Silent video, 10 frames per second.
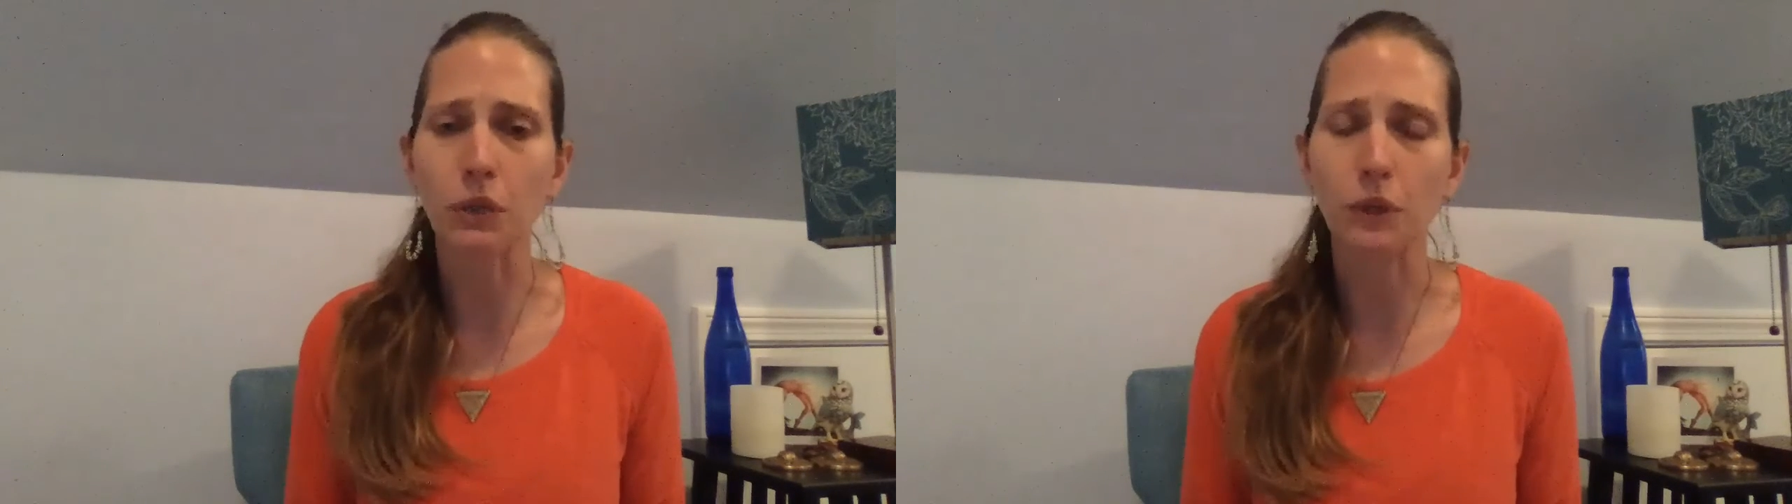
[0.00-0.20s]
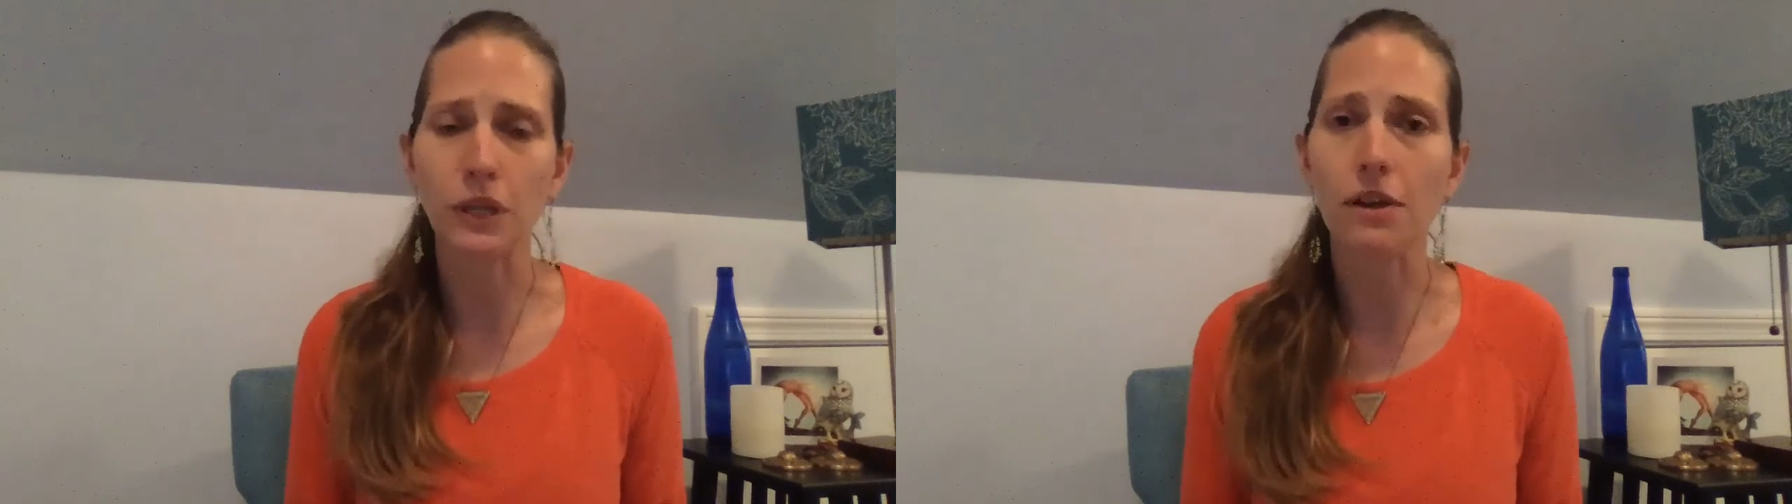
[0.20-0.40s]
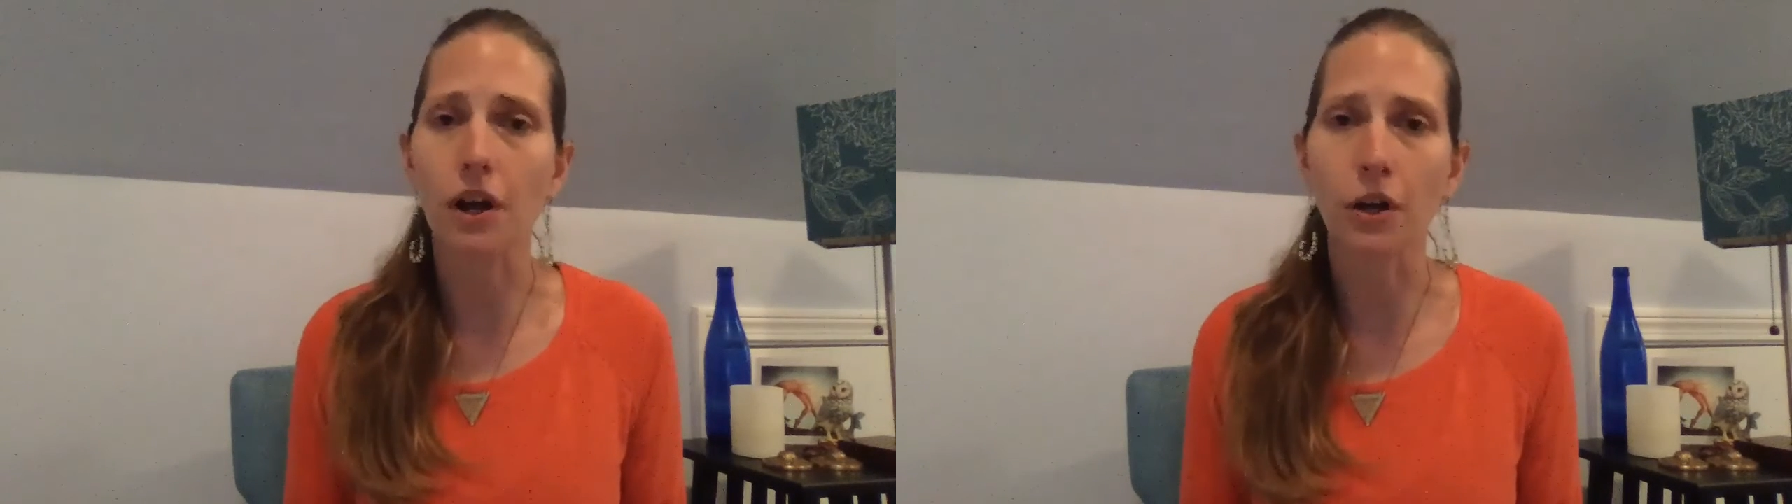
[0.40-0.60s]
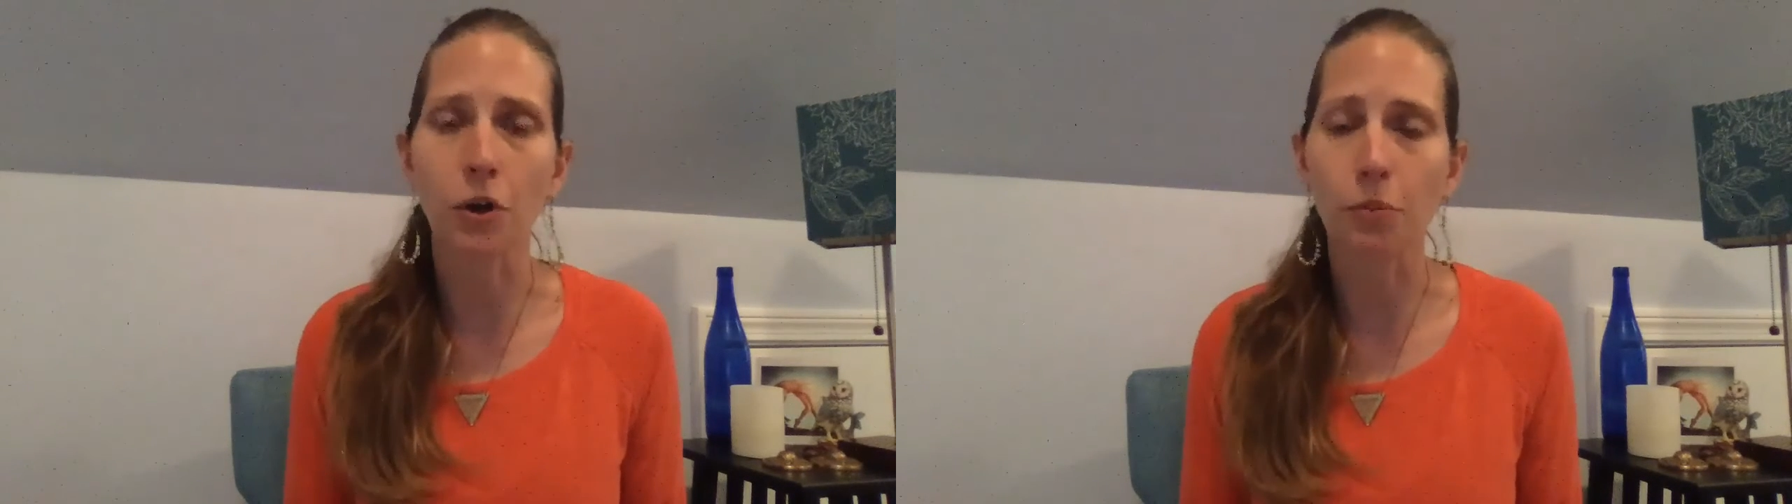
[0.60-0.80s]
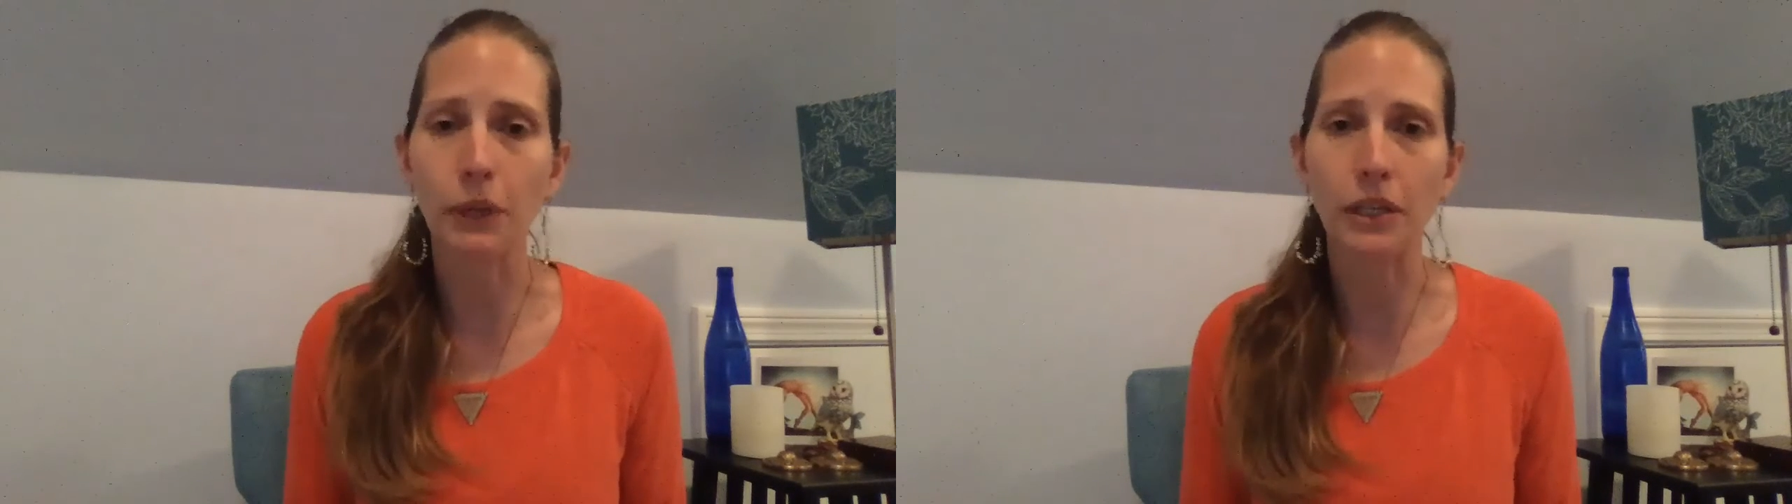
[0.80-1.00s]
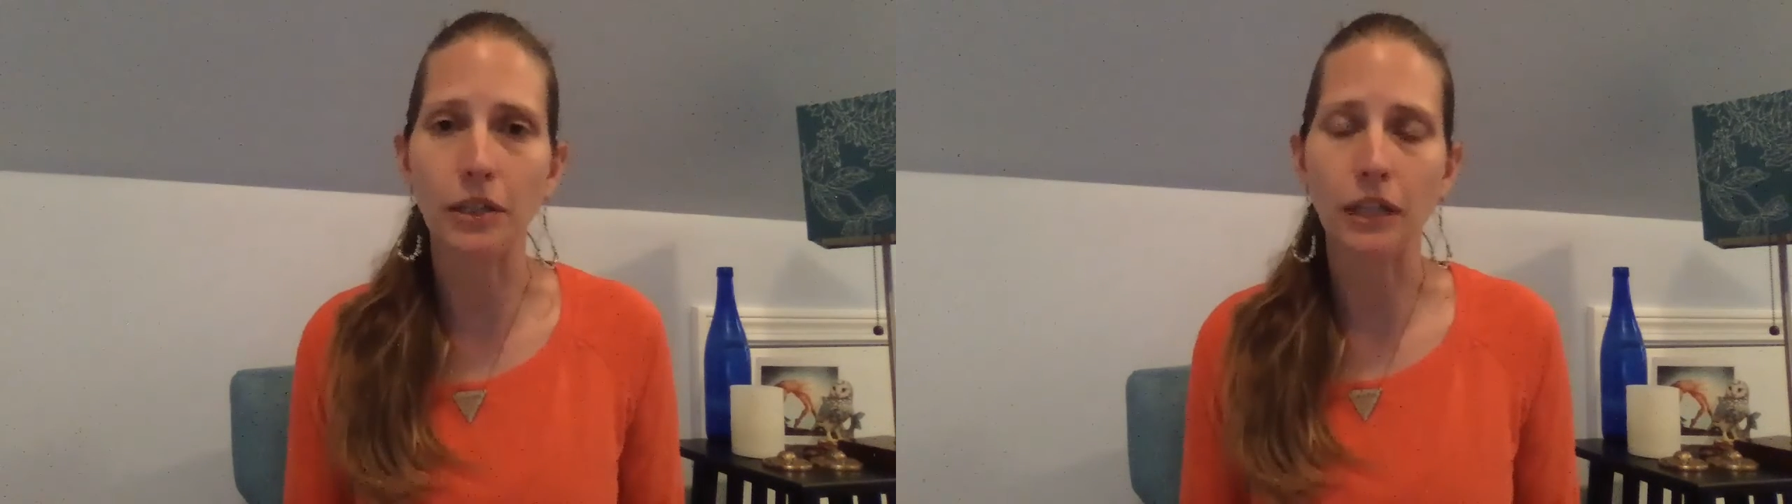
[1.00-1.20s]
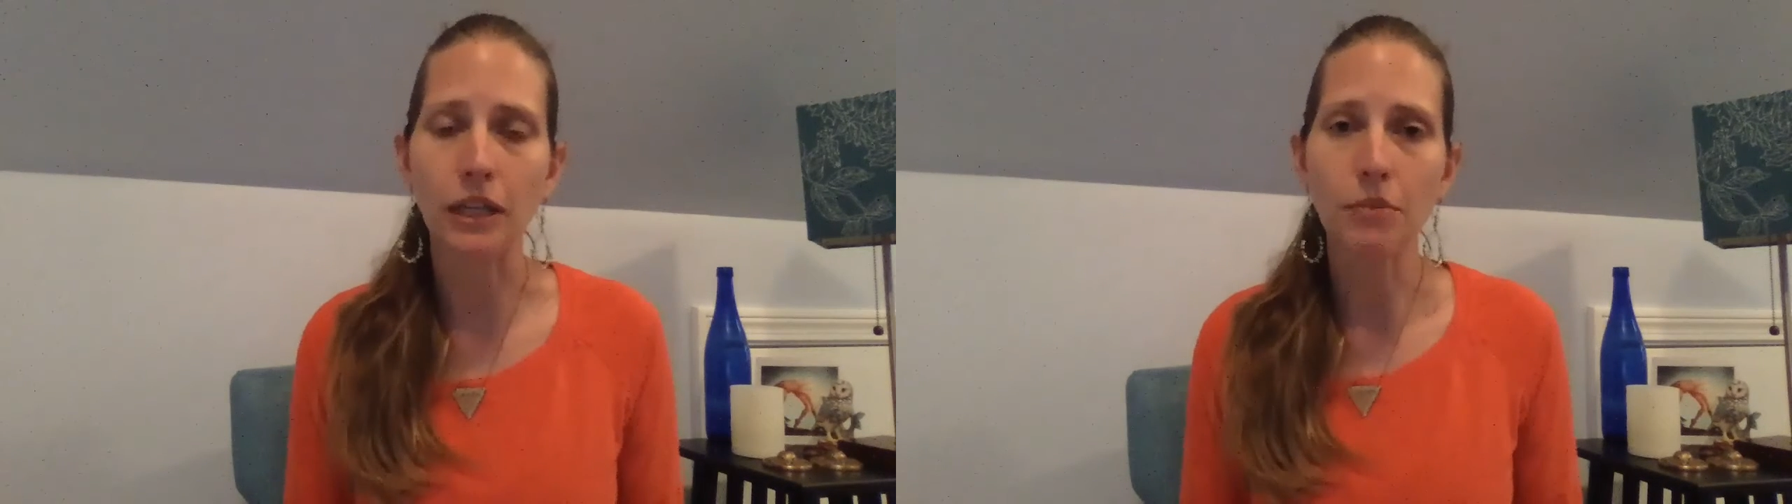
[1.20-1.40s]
with heart opening